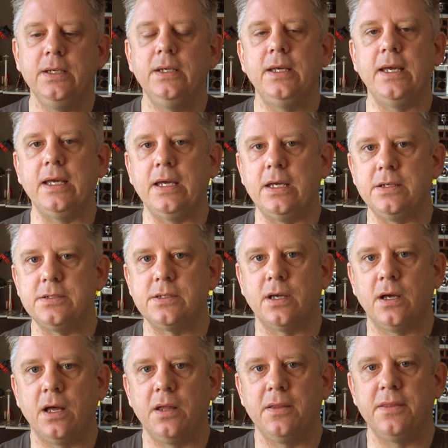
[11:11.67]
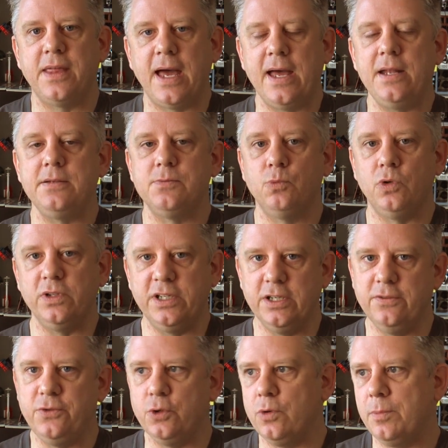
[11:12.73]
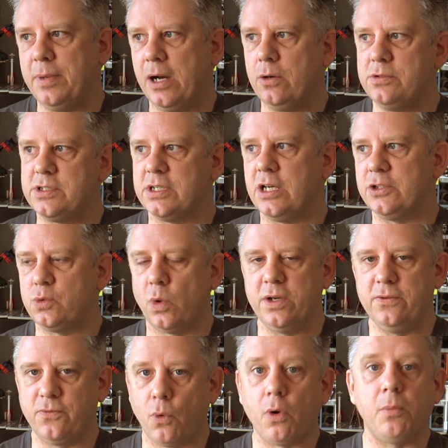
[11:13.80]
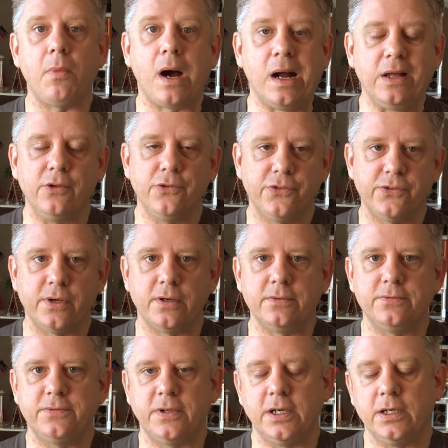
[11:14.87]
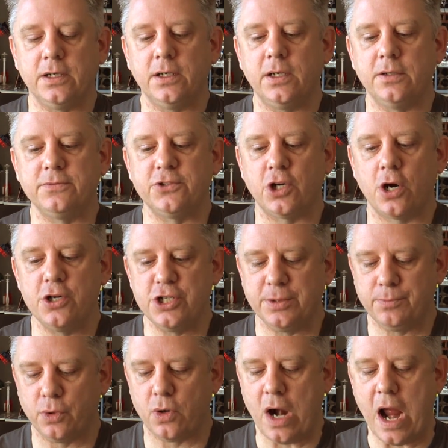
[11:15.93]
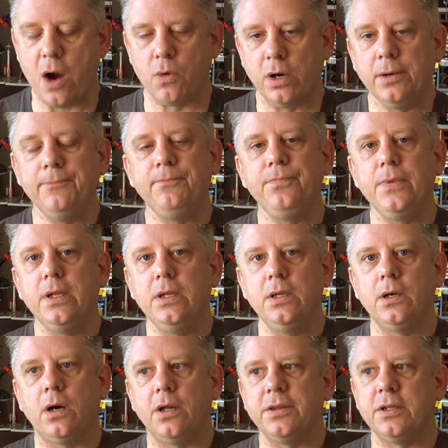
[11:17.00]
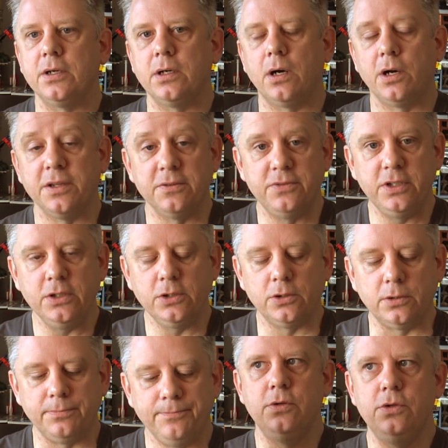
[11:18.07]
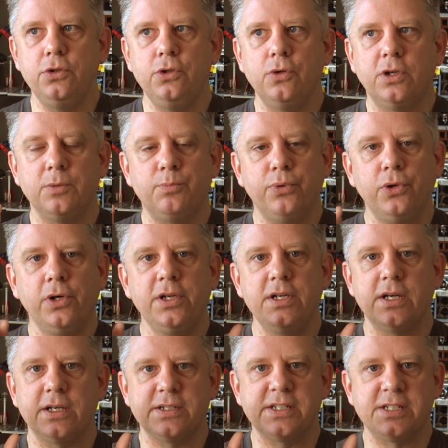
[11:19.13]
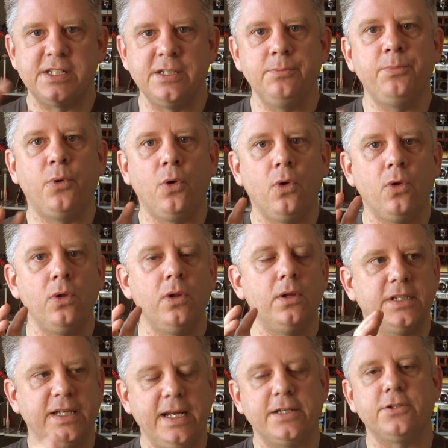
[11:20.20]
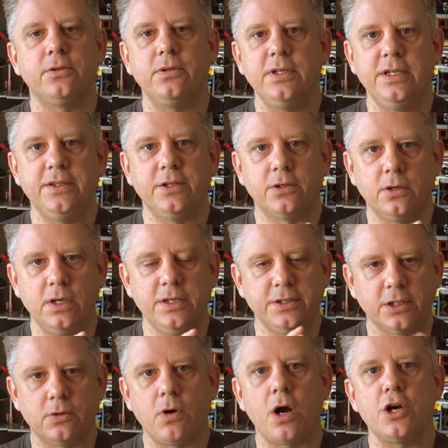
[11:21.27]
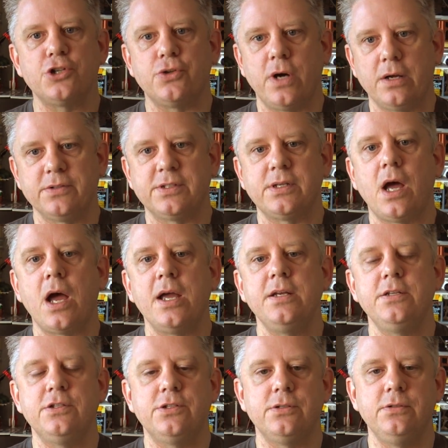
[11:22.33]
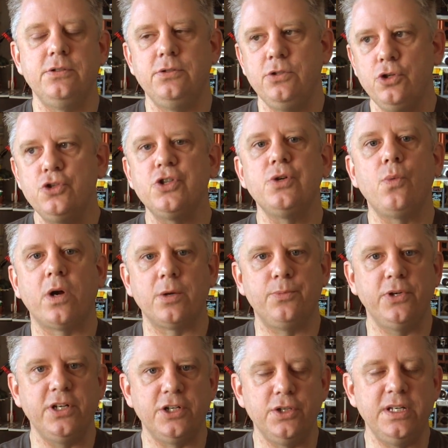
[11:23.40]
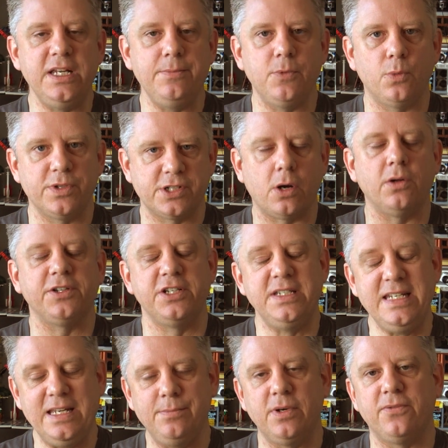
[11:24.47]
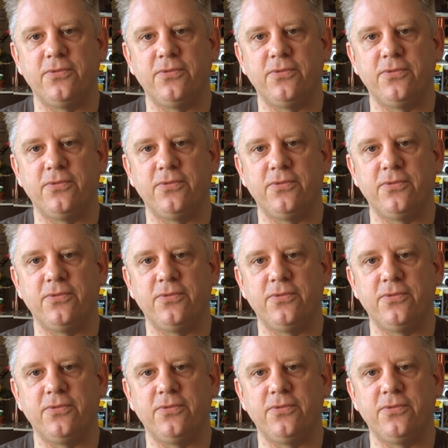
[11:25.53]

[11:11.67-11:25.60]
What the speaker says: And that will give you about 24 miles of charging per hour on the vehicle. You can put a simple connector in the garage or outside. It's usually you want to put a NEMA, what's called a NEMA